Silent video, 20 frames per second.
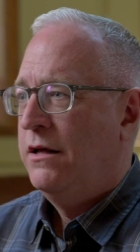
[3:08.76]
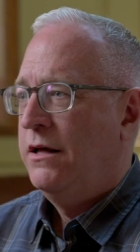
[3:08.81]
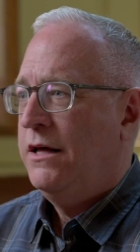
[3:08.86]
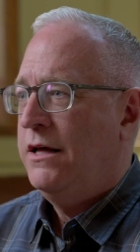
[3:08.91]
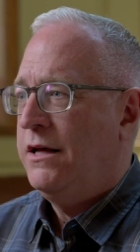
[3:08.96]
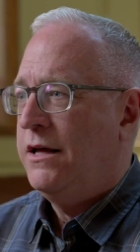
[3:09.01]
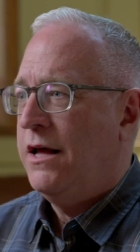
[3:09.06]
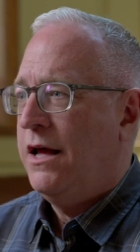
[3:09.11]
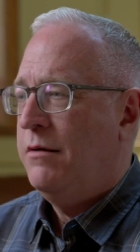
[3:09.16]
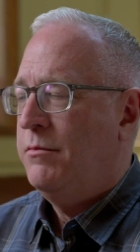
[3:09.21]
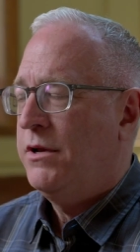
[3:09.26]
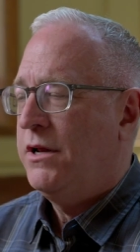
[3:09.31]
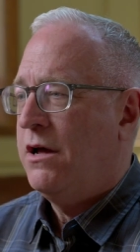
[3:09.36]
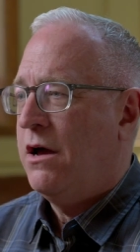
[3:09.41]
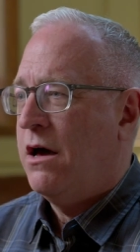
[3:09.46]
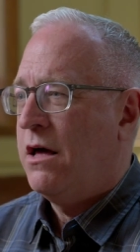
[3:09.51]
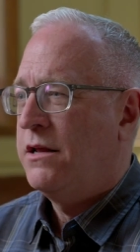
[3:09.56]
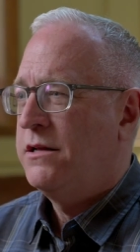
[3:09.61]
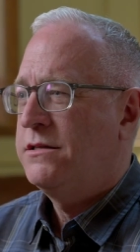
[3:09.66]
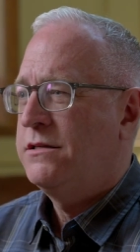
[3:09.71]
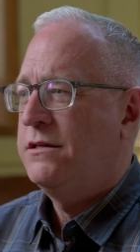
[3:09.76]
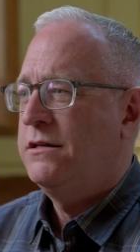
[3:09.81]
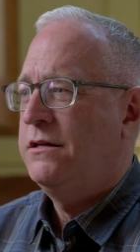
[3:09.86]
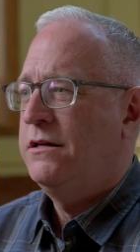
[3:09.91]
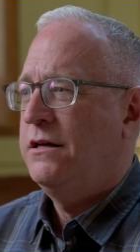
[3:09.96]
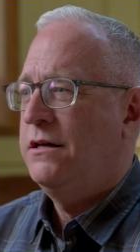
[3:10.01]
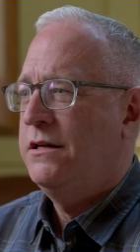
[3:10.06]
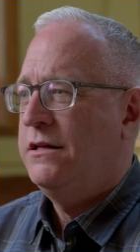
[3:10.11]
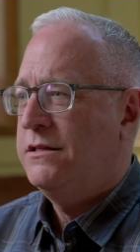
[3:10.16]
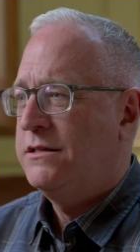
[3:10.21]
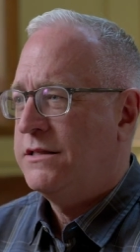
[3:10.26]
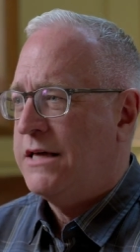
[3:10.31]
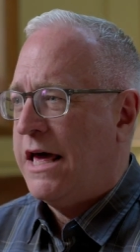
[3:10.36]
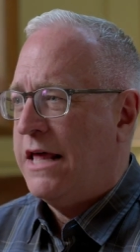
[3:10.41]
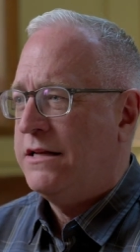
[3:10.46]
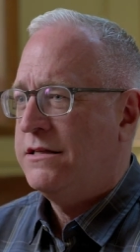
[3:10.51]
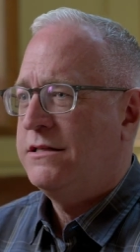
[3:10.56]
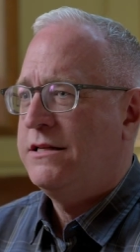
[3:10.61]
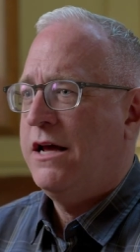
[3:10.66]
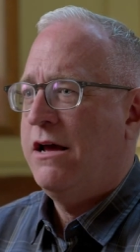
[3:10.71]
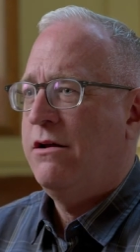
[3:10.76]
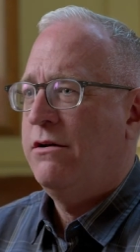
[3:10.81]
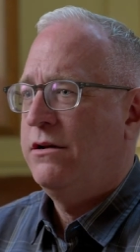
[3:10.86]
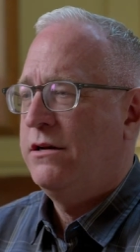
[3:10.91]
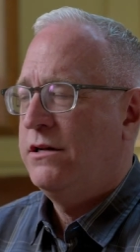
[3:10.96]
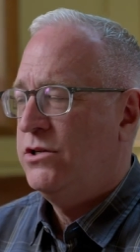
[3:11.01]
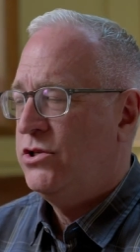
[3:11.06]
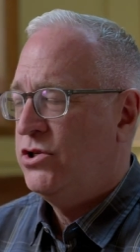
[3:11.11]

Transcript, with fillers: he came and got us, and he, and he sat us down and he